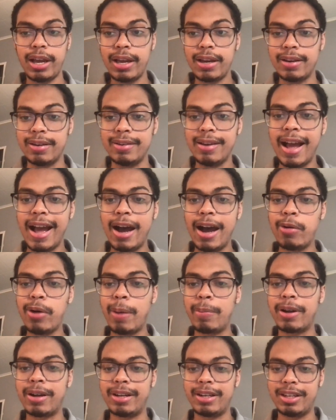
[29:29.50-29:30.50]
Now
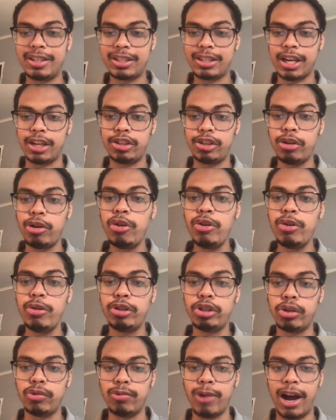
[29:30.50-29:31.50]
I'm going to discuss who you
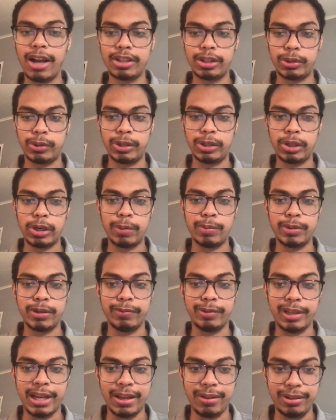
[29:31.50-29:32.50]
should roster in terms
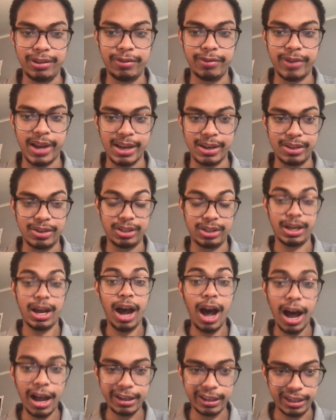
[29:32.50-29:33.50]
of daily fantasy
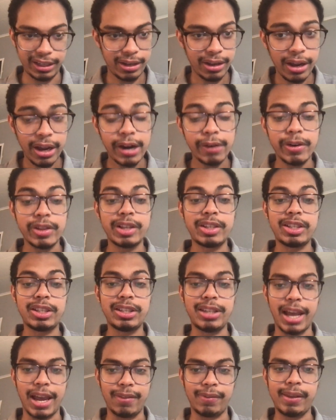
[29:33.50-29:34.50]
hockey for the
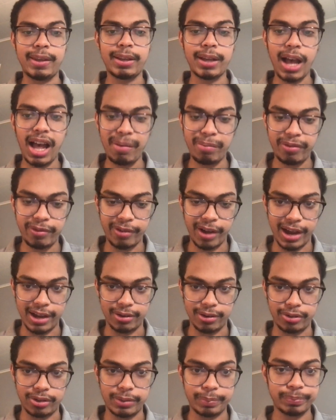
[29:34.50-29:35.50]
Stanley Cup
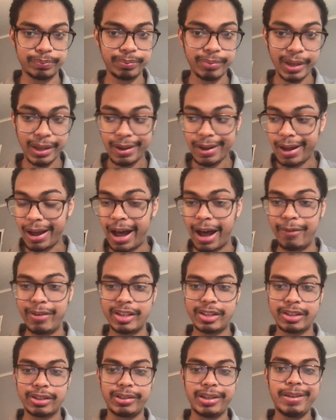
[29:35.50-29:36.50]
Finals.
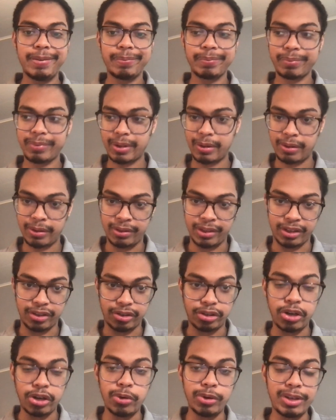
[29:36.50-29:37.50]
Obviously, these
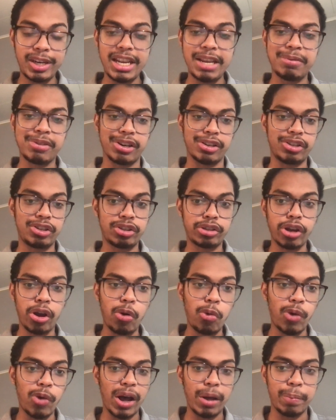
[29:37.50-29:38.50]
two teams are so
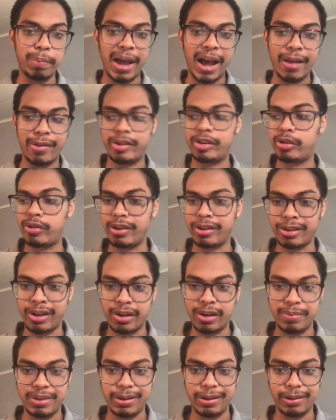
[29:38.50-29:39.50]
well balanced, so there's going to be a